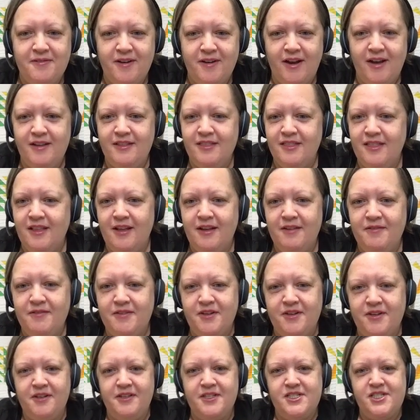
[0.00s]
I love a
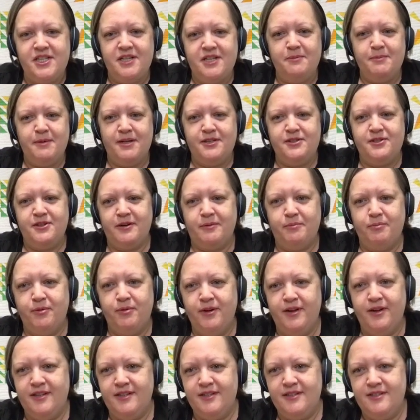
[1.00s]
good geometric
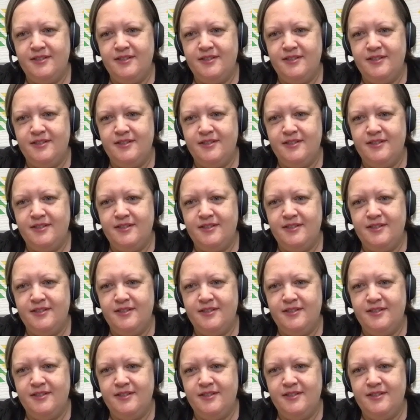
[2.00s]
print,